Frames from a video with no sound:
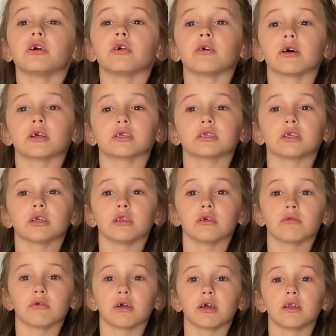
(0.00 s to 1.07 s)
Who has seen the
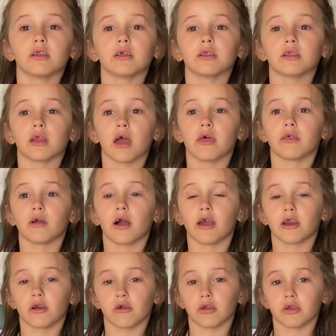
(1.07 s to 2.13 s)
wind? Neither I
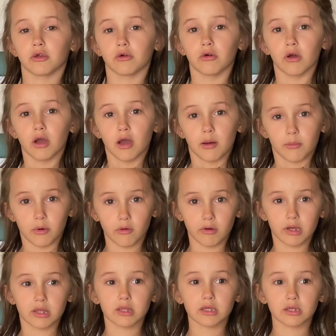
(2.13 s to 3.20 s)
nor you, but
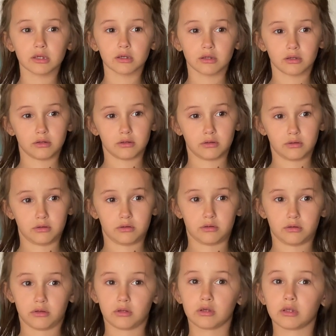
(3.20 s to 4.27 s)
when
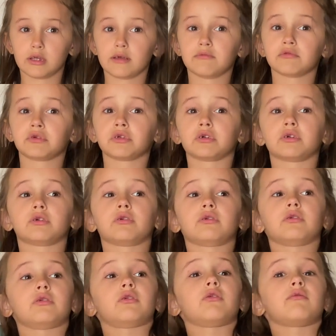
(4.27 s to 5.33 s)
The leaves
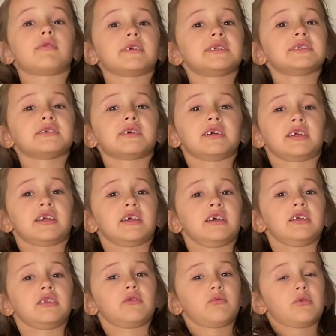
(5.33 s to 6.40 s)
go rustling,
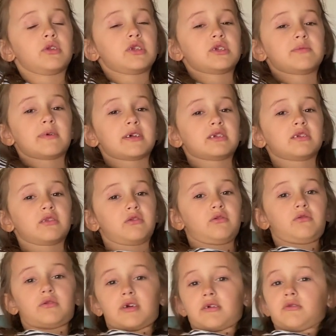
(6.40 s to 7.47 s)
the wind is passing through.
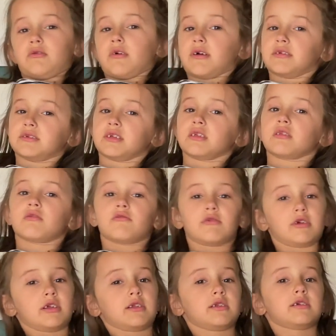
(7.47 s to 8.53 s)
Who has seen the
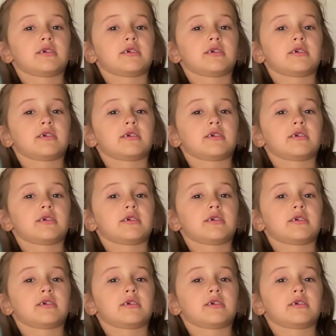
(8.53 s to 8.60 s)
wind?